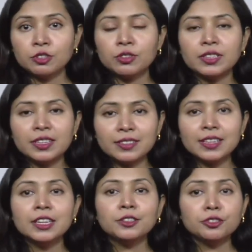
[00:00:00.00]
So
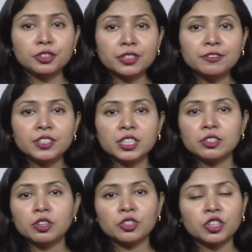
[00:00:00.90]
this shift
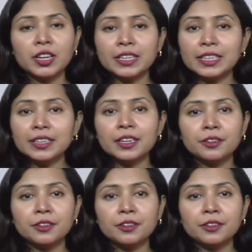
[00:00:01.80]
not only